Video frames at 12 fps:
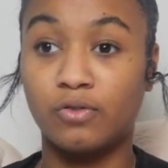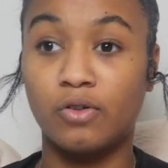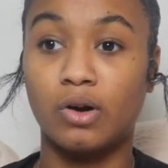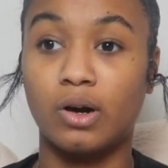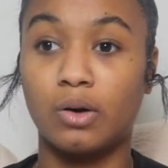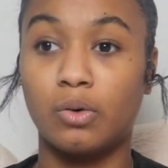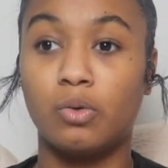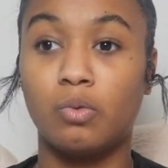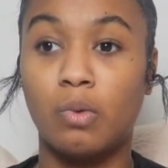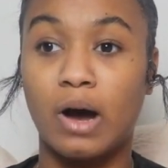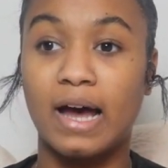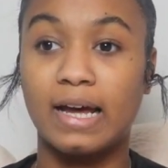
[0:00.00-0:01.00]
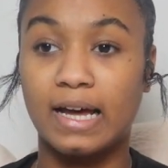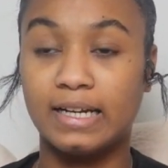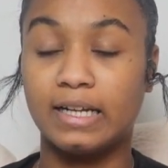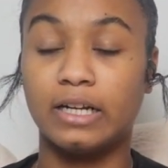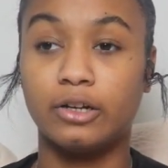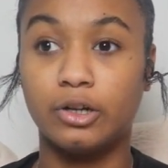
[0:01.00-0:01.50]
for why I
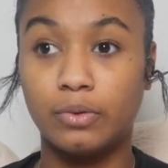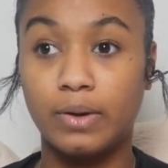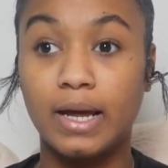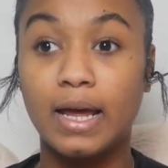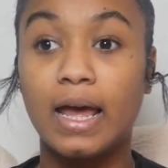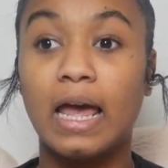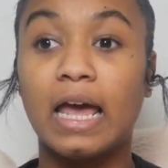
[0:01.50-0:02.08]
didn't do it.